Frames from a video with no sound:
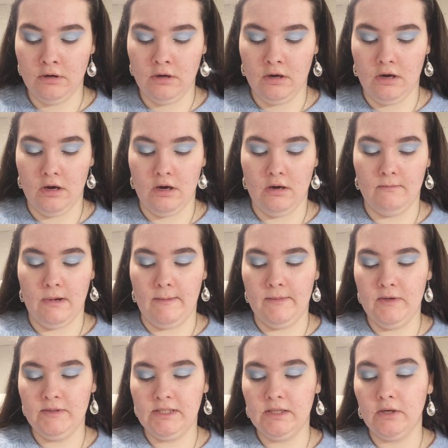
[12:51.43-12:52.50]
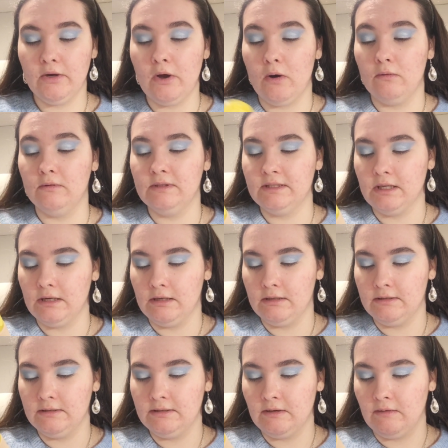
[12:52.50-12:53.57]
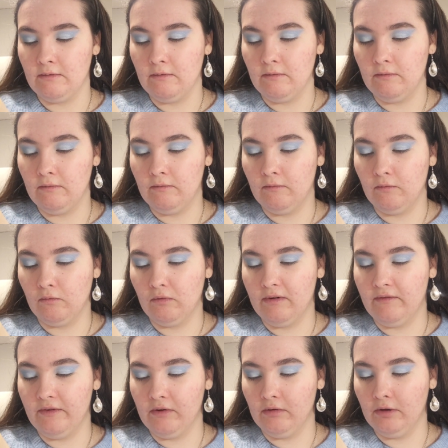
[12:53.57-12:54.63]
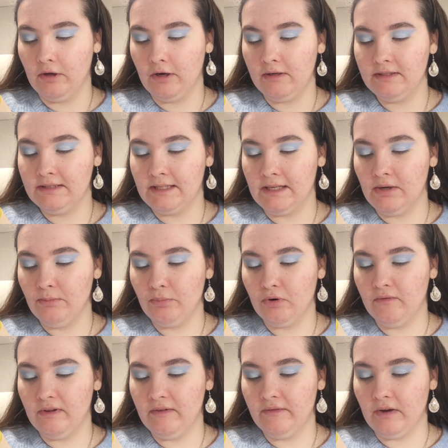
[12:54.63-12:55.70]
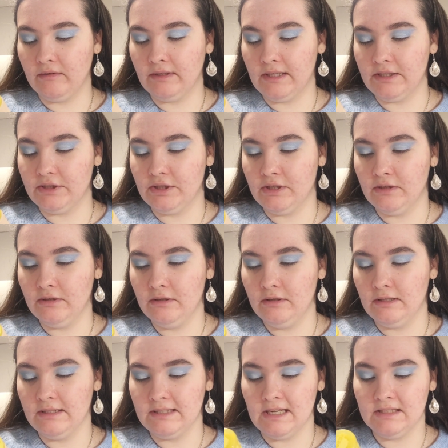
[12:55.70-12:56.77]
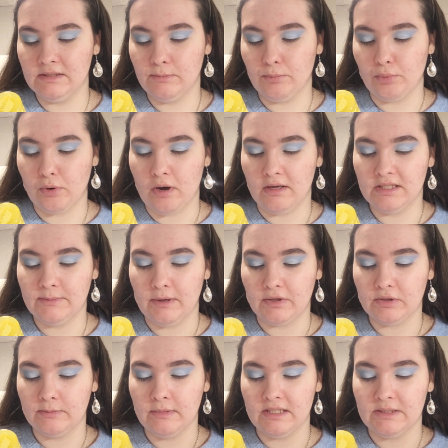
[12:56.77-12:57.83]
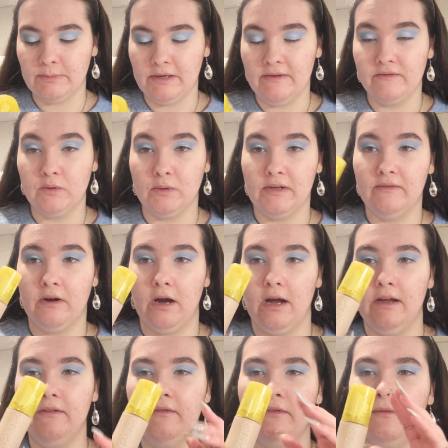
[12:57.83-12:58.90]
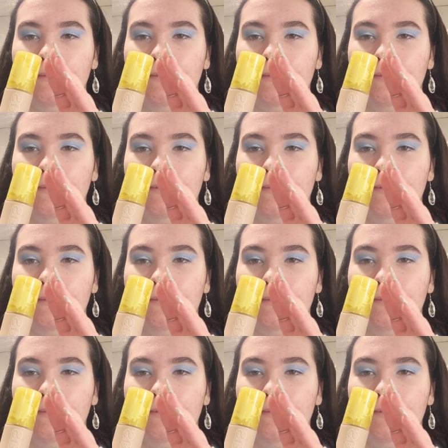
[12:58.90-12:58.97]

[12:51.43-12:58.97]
I'm using the Kosas Revealer Skin Improving Foundation. This has a broad spectrum SPF 25.